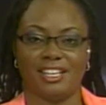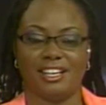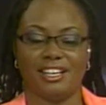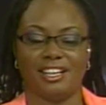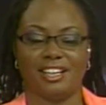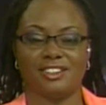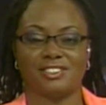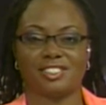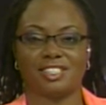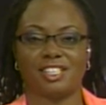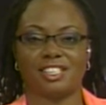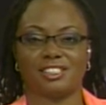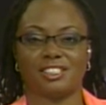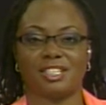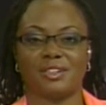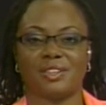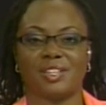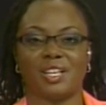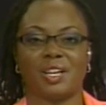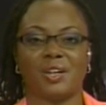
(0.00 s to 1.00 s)
Here's a look
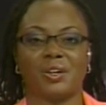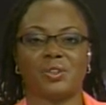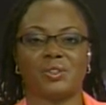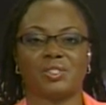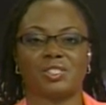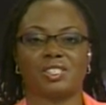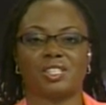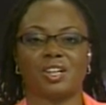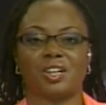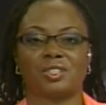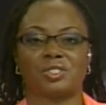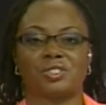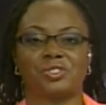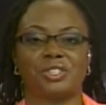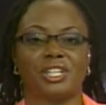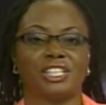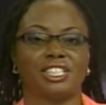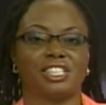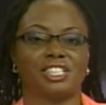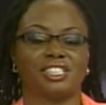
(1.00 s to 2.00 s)
now at how stocks
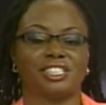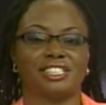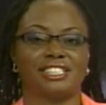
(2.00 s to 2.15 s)
traded on